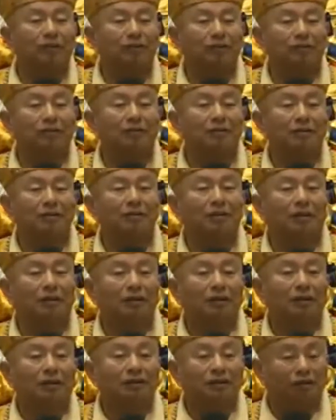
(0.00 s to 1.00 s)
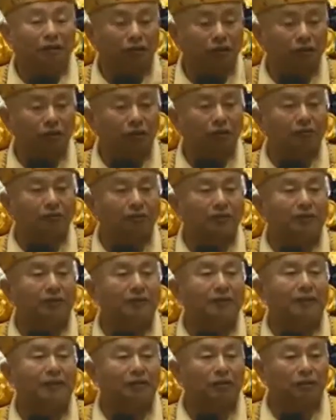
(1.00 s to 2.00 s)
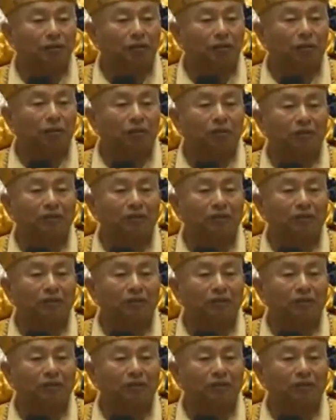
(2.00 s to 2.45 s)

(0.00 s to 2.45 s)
So when someone said they finish